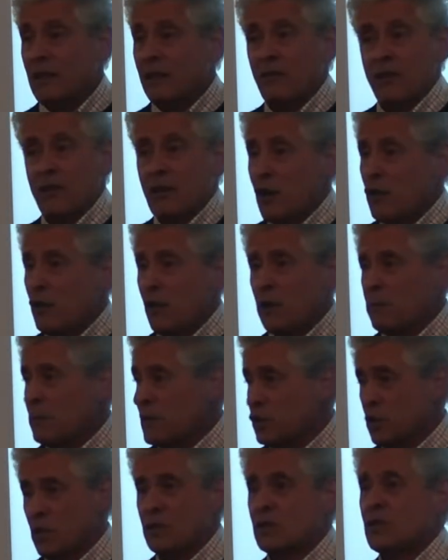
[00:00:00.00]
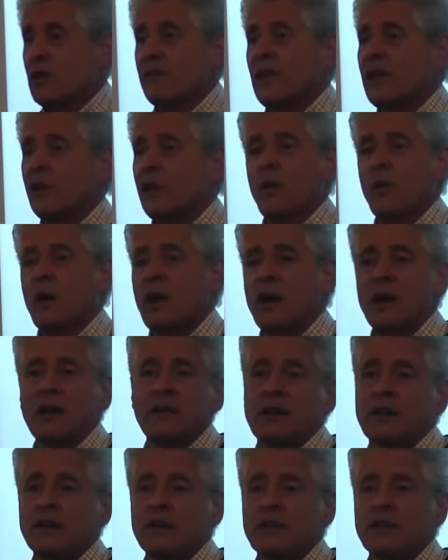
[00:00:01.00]
There are no commissions of
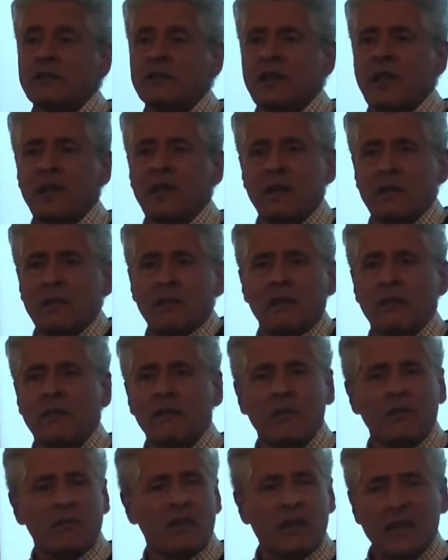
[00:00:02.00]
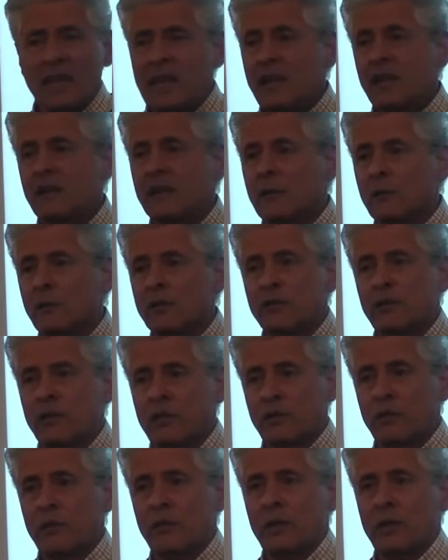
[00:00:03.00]
inquiry to say this is illegal what
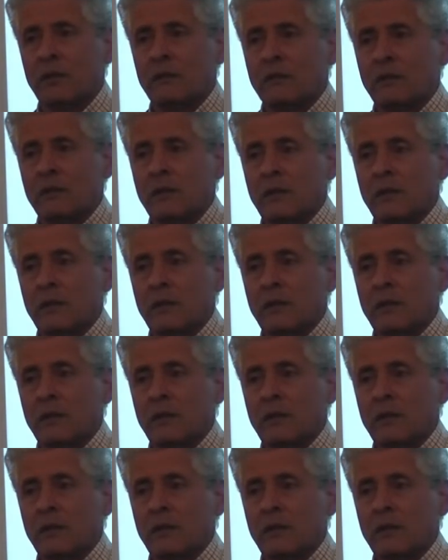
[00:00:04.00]
you're doing.